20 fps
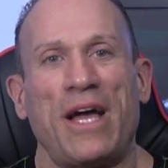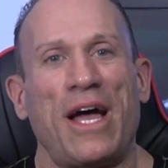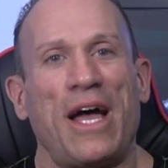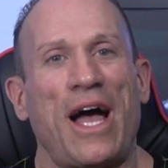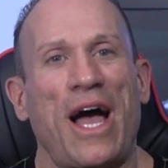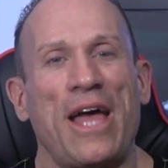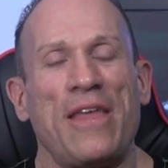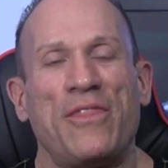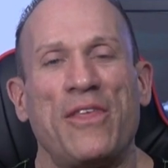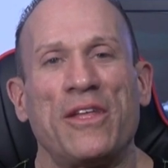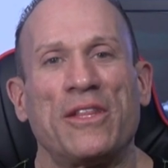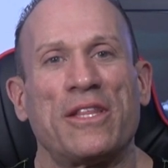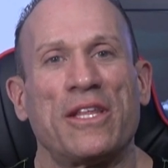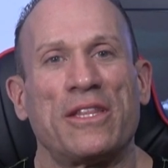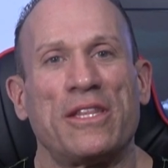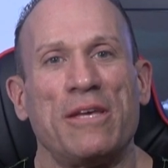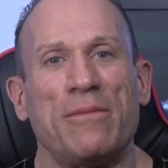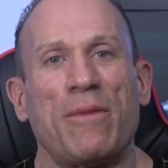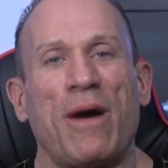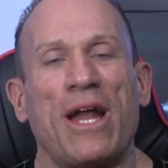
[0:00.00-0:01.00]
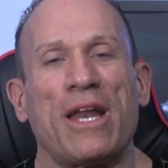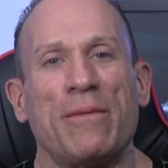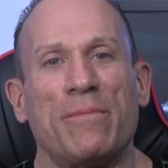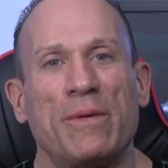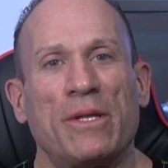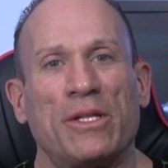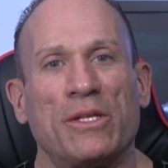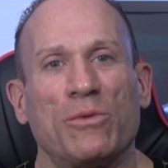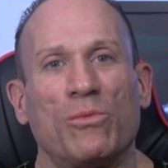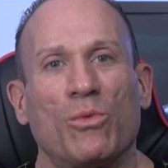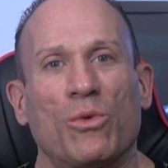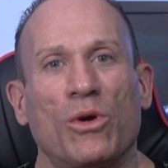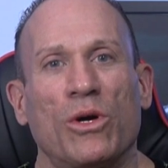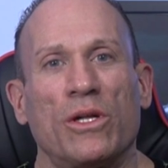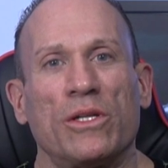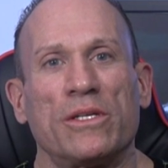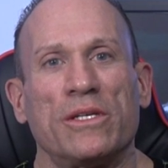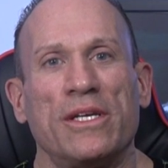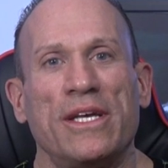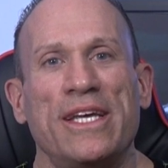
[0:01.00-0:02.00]
I think that the bodybuilding
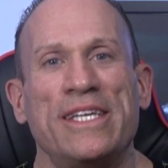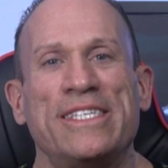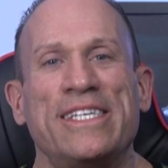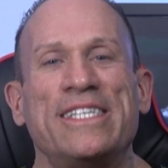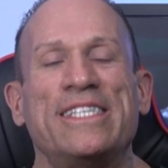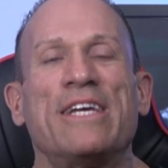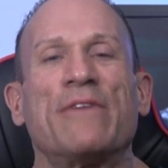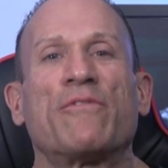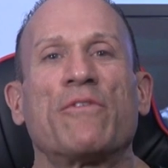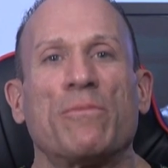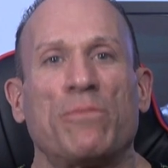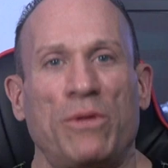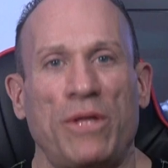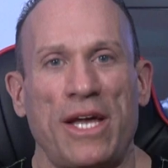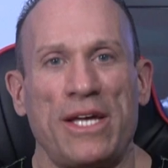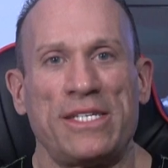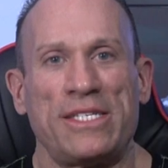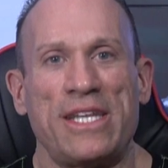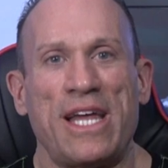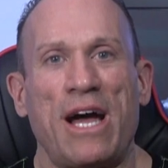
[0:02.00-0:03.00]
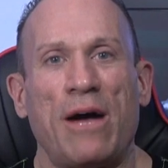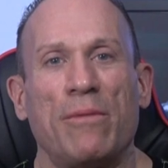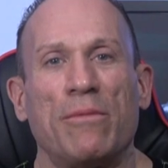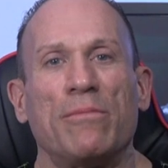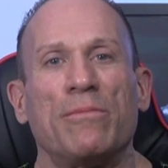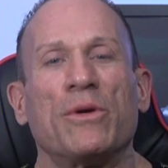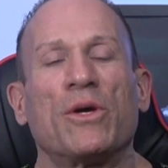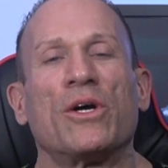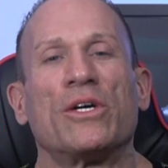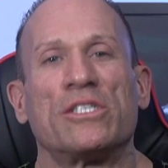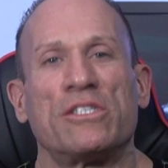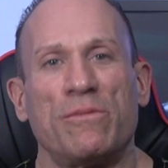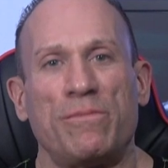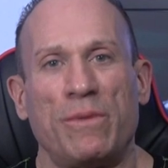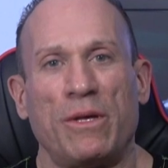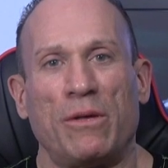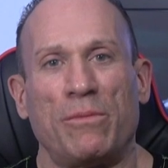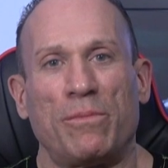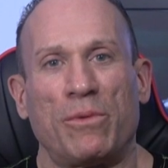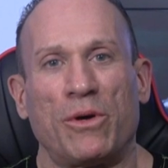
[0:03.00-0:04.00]
world is a different place now because of
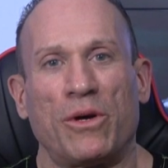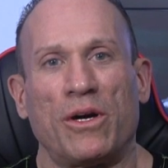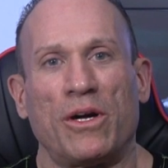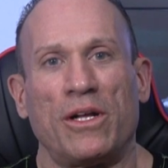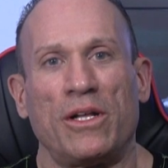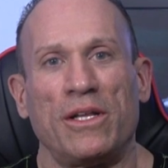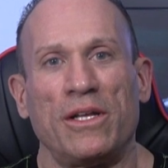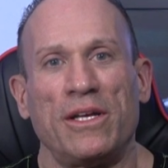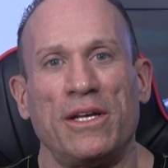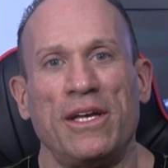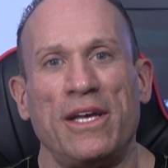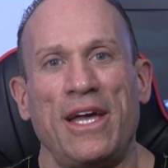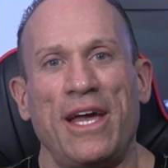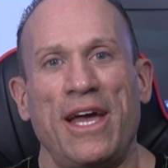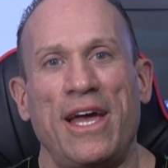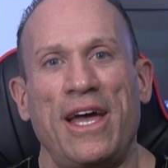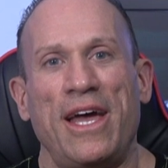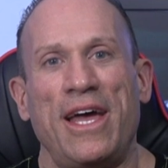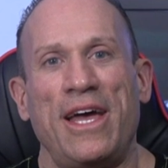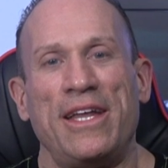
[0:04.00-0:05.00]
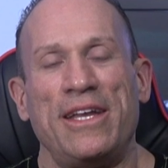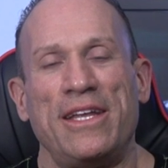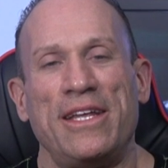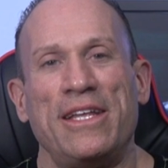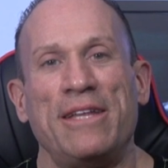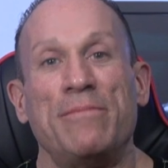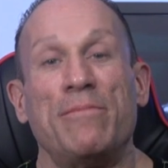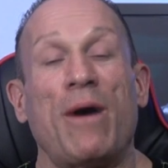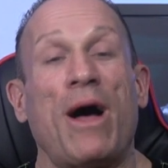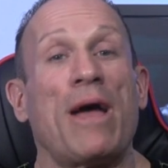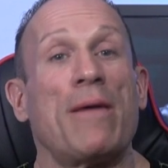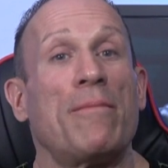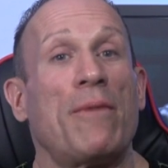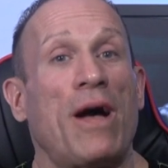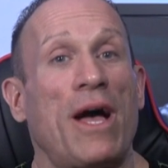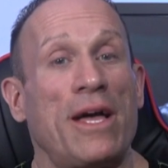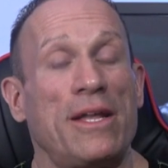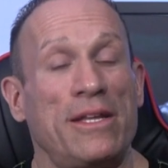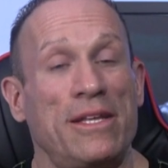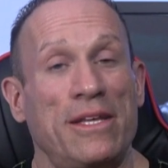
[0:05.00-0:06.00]
Bill Pearl. And in my
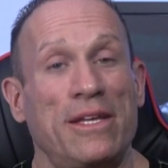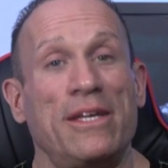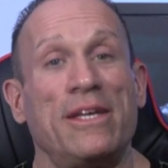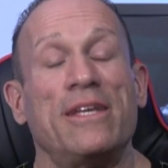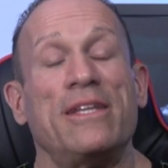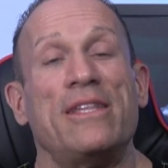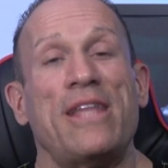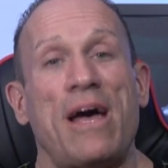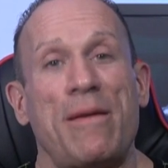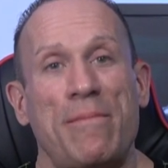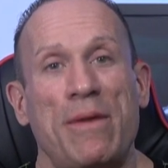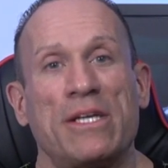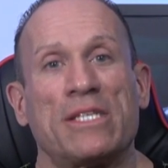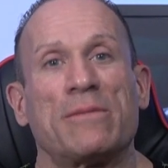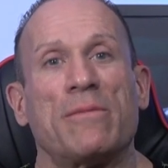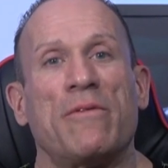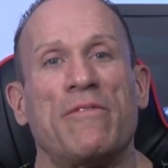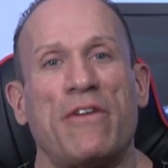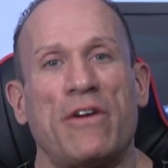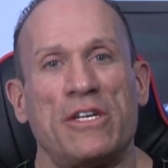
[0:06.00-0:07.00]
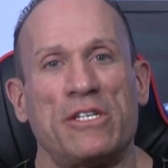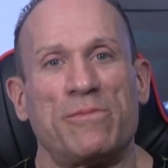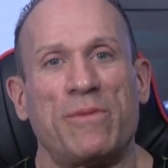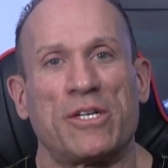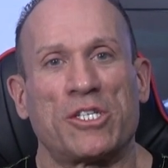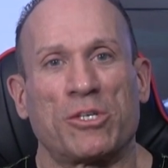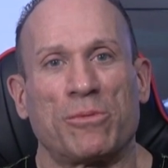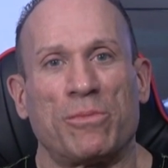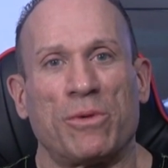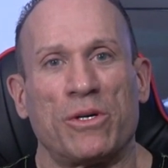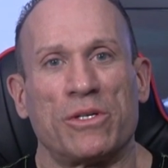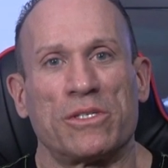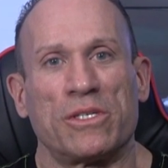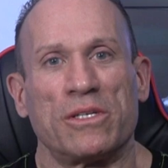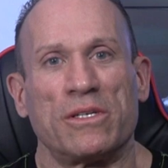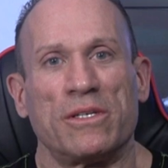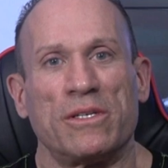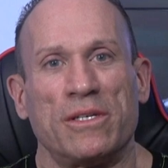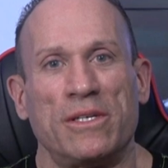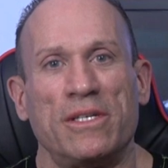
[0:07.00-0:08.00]
mind, that makes him a very special
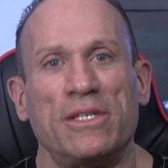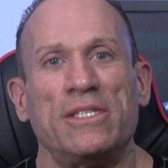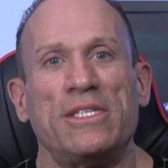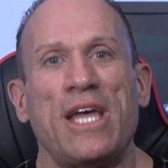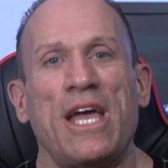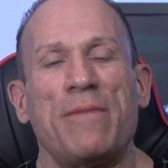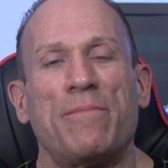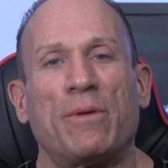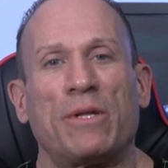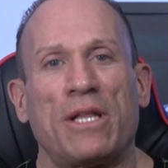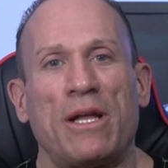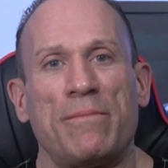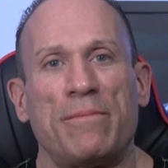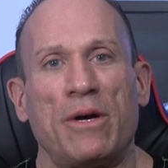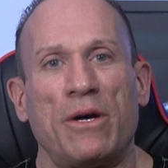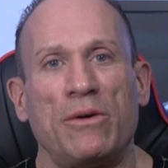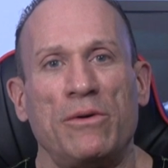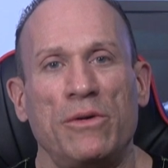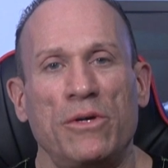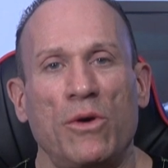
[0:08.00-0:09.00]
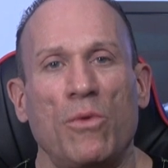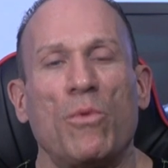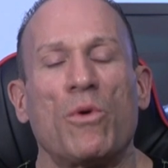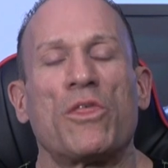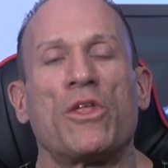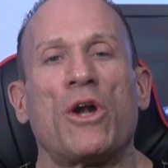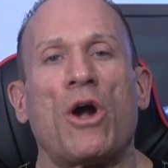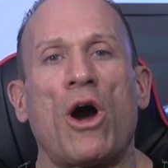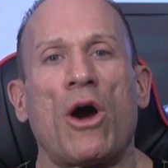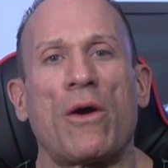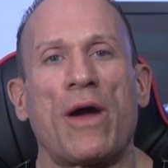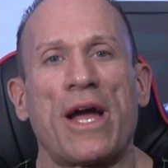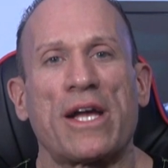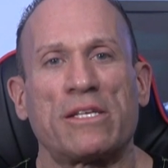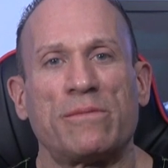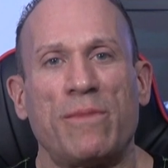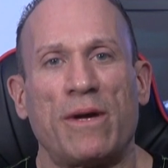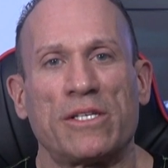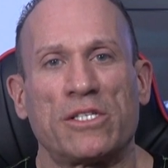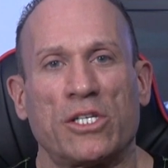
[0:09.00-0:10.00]
person. Dave Palumbo with an
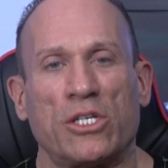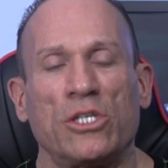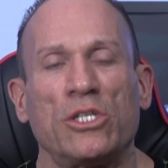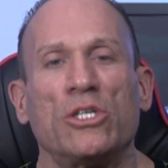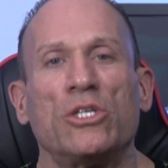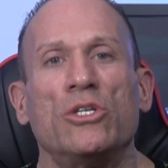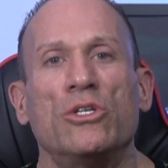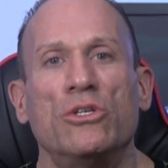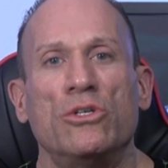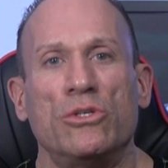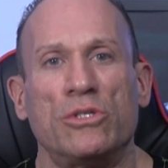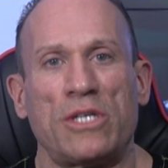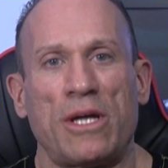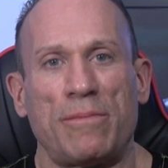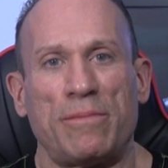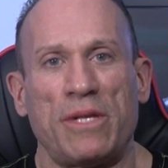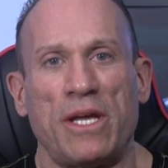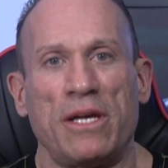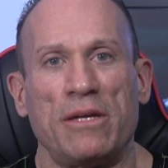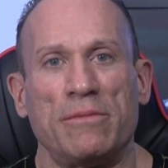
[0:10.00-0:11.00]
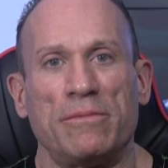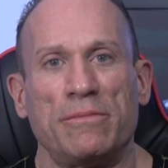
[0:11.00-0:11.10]
RX Muscle news update.